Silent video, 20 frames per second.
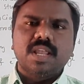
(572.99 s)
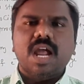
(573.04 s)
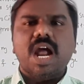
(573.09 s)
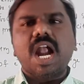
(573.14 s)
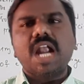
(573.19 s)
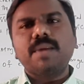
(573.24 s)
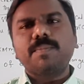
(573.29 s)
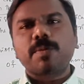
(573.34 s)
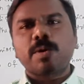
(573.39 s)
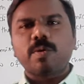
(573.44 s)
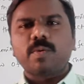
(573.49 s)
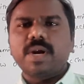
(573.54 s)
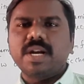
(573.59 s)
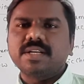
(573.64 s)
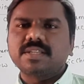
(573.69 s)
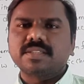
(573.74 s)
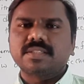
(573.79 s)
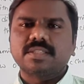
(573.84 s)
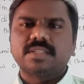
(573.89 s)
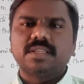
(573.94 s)
and
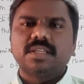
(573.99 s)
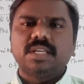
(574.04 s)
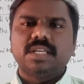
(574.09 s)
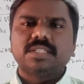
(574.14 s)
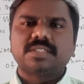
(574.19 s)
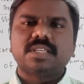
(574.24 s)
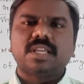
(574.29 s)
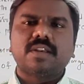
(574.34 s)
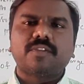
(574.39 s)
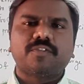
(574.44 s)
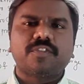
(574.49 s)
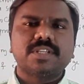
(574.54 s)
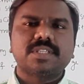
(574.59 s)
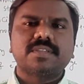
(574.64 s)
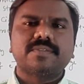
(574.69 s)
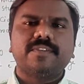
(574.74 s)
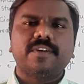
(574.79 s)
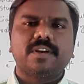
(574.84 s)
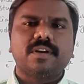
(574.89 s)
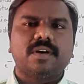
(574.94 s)
provides a surface
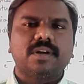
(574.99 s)
for